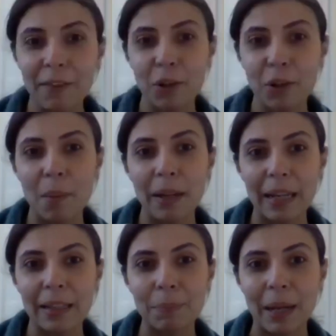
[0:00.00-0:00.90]
if you remember
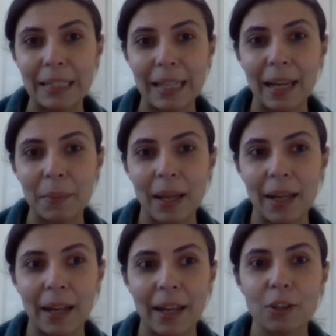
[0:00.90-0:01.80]
in my
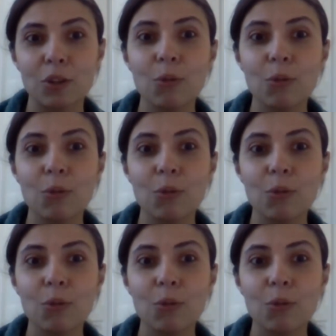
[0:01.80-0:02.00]
timeline, I had